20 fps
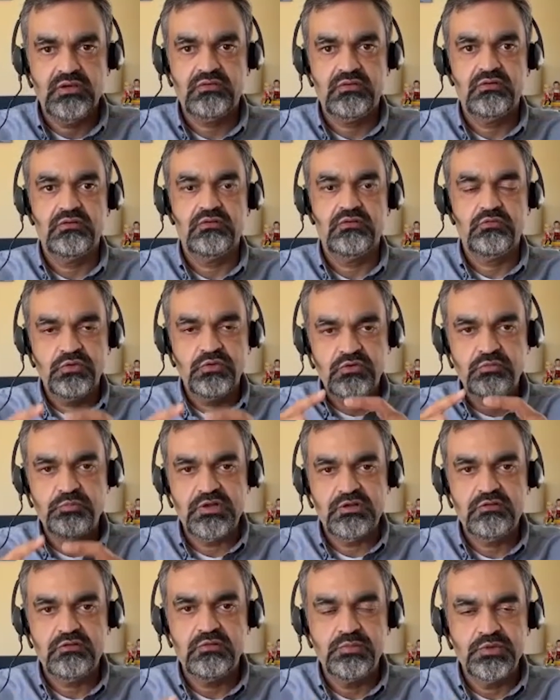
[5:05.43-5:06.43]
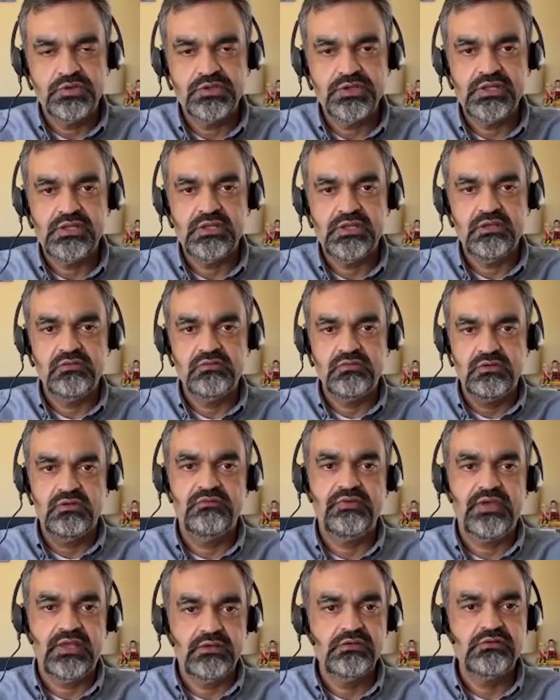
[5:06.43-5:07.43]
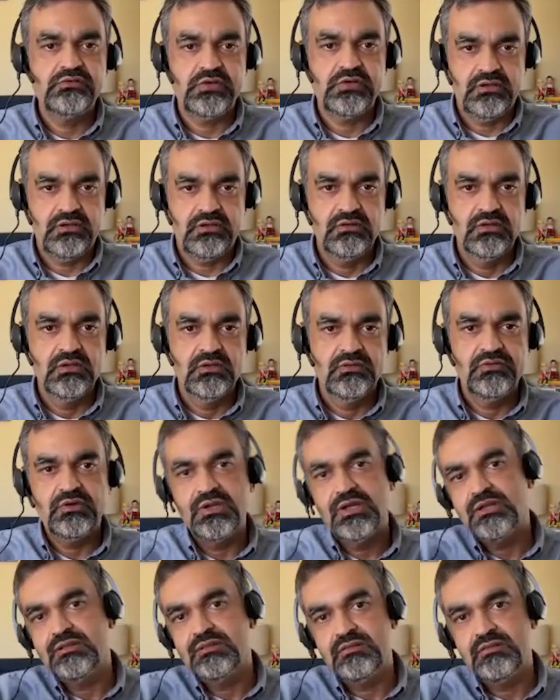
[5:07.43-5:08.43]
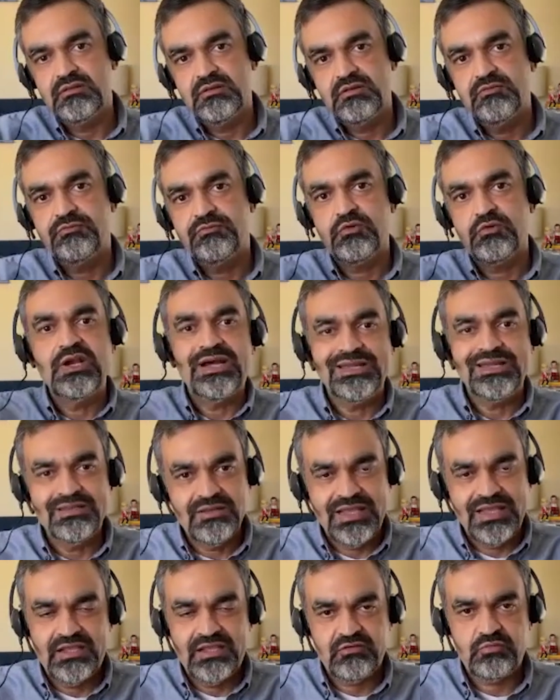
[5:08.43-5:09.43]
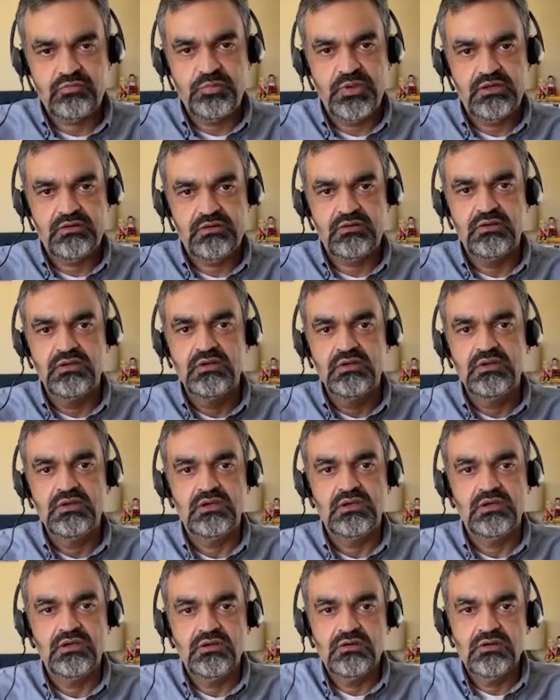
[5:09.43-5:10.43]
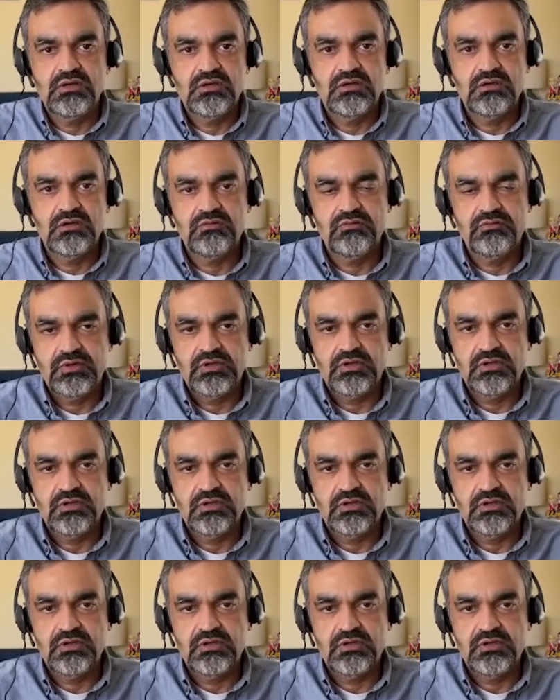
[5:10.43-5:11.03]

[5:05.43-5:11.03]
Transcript: center's responsibility is in the value chain. They're not the forgotten aspect of